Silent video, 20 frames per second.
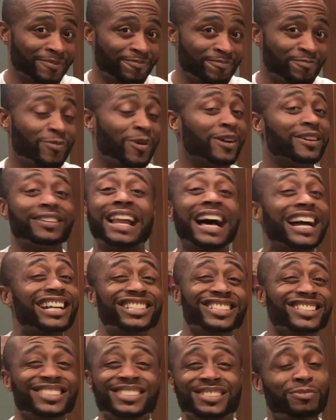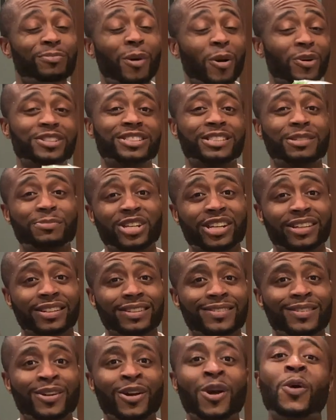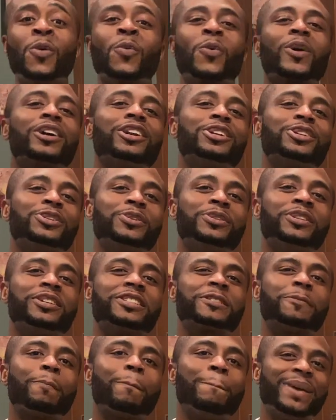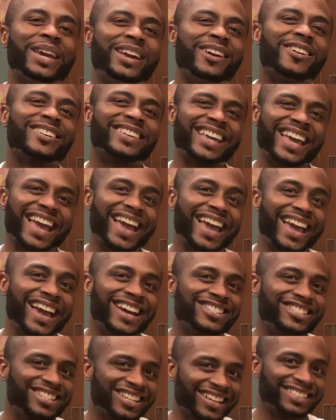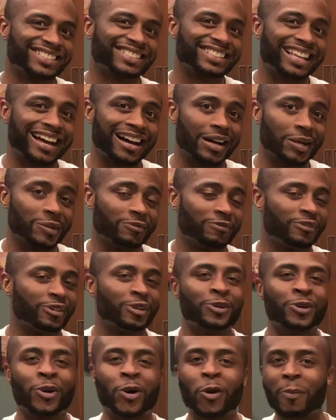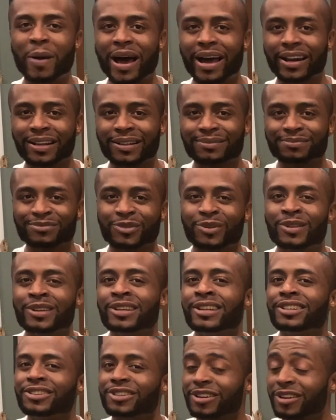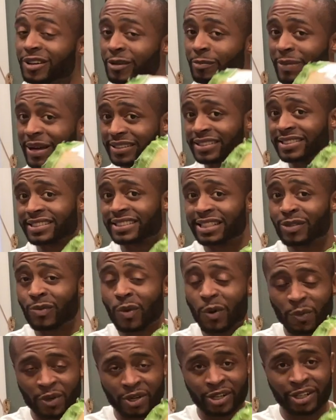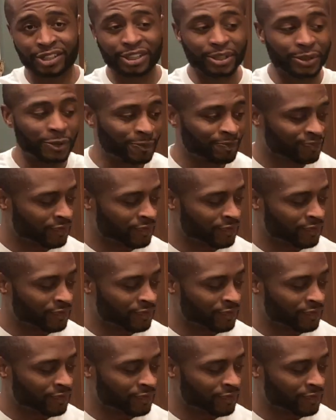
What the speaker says: But not just smoking some chicken. We're going to do this beer can chicken style. If you don't know about it, you're about to see what we're going to do.